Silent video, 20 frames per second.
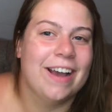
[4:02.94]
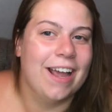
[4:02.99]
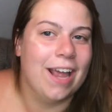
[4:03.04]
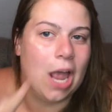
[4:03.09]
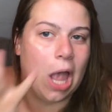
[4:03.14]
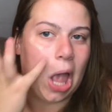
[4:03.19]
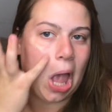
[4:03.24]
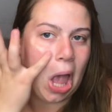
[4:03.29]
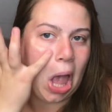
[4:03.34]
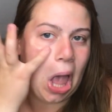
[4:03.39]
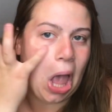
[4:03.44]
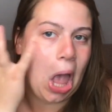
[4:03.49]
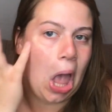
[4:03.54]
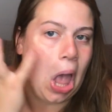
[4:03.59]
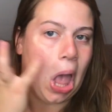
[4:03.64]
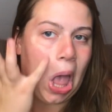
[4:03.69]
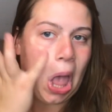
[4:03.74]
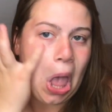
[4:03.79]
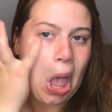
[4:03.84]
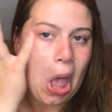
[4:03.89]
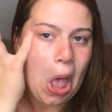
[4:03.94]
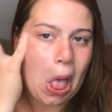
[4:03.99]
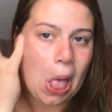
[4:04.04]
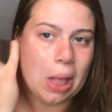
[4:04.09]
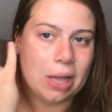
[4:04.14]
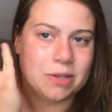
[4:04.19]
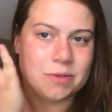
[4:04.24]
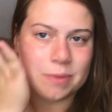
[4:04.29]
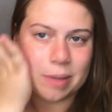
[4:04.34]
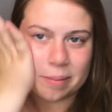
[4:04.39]
I?
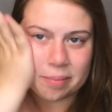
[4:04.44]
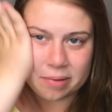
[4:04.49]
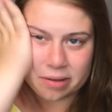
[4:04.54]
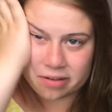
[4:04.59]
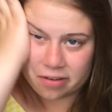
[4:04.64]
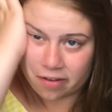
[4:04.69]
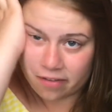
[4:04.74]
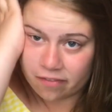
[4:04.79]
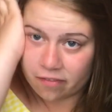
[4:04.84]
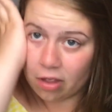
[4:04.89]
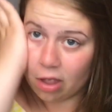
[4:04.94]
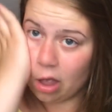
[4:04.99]
Let's wipe this off.